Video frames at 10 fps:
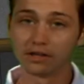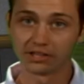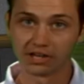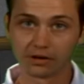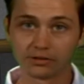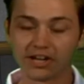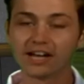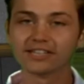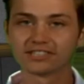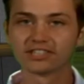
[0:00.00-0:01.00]
Well, you know, not
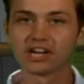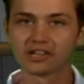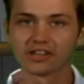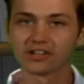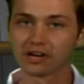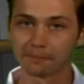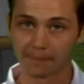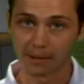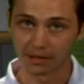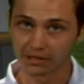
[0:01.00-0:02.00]
necessarily that they're going to
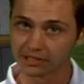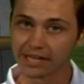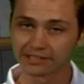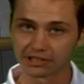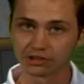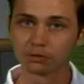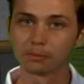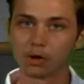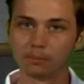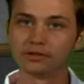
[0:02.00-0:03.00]
get to the Super
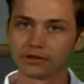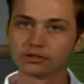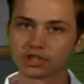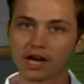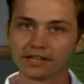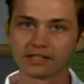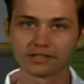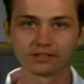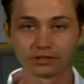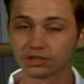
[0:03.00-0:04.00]
Bowl, but they're trying to
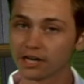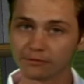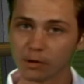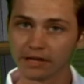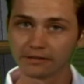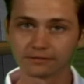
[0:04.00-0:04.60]
win it.